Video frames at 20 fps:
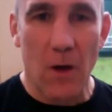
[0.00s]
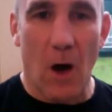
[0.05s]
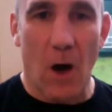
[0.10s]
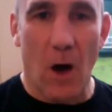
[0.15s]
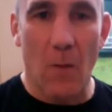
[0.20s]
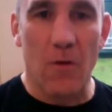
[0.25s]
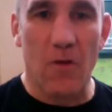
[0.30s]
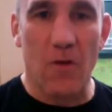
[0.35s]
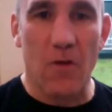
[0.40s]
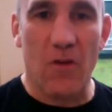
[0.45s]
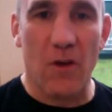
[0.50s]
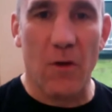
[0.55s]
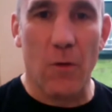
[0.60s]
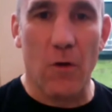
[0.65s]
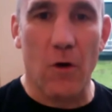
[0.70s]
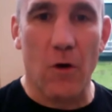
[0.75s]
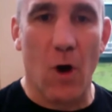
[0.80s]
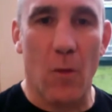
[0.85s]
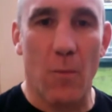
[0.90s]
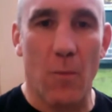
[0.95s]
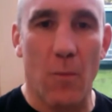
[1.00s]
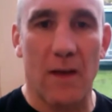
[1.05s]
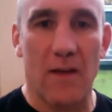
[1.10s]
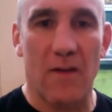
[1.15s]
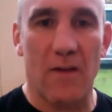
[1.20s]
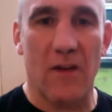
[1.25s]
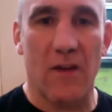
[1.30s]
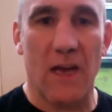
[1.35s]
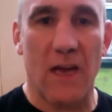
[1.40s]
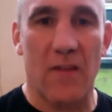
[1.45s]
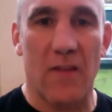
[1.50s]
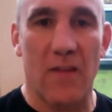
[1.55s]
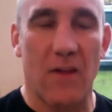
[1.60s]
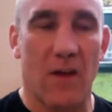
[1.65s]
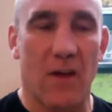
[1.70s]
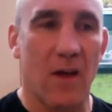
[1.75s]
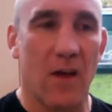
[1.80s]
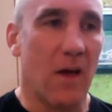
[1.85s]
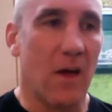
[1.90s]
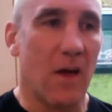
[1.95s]
I was still cobbling
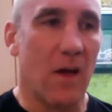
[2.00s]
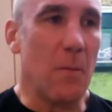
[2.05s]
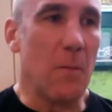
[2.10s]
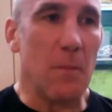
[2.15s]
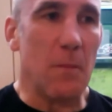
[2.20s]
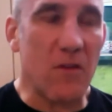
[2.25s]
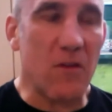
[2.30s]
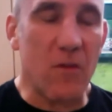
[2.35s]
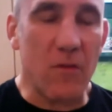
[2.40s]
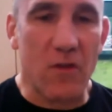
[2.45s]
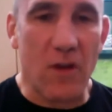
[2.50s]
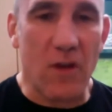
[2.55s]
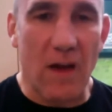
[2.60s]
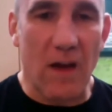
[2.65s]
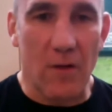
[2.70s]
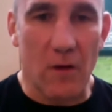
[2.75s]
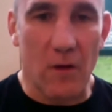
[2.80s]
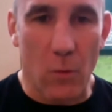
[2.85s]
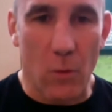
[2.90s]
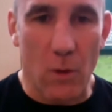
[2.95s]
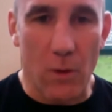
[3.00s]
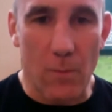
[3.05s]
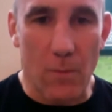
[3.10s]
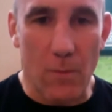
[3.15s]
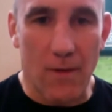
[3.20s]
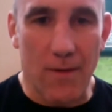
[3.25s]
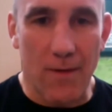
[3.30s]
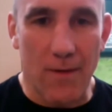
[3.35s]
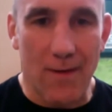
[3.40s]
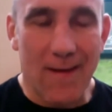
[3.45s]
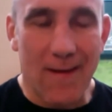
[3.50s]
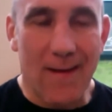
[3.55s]
together bits of sound equipment.